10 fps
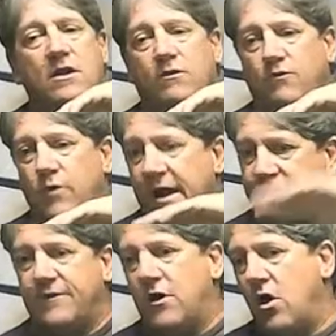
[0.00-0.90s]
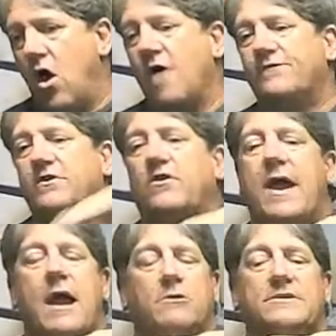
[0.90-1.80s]
right off the
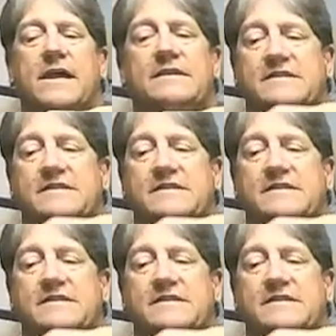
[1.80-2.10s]
ground and